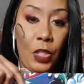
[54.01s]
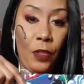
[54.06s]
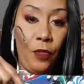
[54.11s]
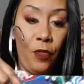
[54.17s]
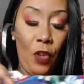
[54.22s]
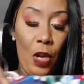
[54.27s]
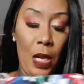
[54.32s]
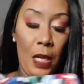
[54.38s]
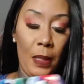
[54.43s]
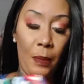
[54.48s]
the
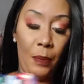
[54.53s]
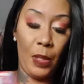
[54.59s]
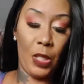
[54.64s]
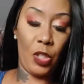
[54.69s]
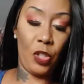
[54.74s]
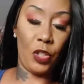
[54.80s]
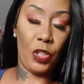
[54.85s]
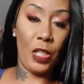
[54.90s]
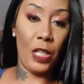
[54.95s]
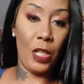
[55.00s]
front,
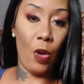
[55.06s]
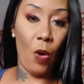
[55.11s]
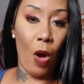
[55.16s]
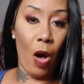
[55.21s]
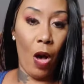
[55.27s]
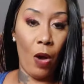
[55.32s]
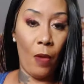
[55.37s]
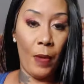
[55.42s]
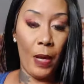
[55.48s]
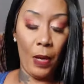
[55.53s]
but you see it go
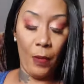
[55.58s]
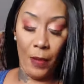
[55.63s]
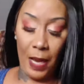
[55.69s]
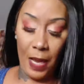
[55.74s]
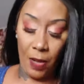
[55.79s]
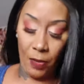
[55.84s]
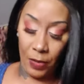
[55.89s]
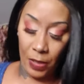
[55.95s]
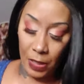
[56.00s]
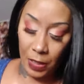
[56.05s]
all the way around.